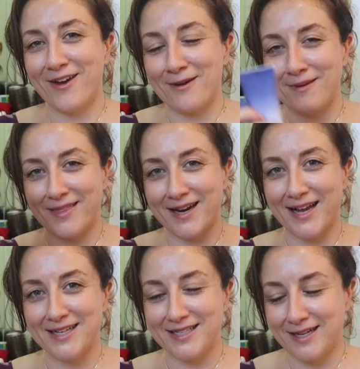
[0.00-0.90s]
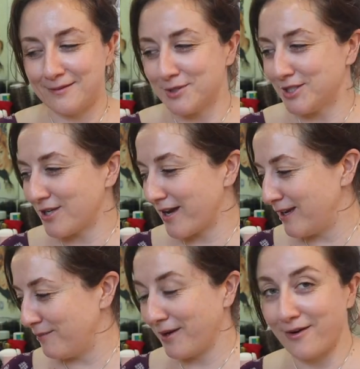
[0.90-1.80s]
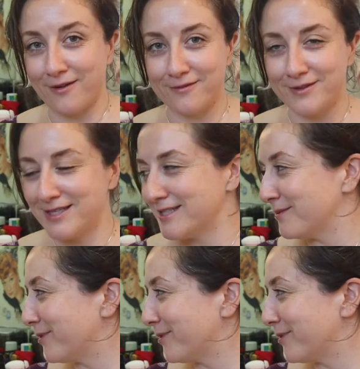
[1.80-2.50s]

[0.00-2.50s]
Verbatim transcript: cream and then I ended up just talking about all of these,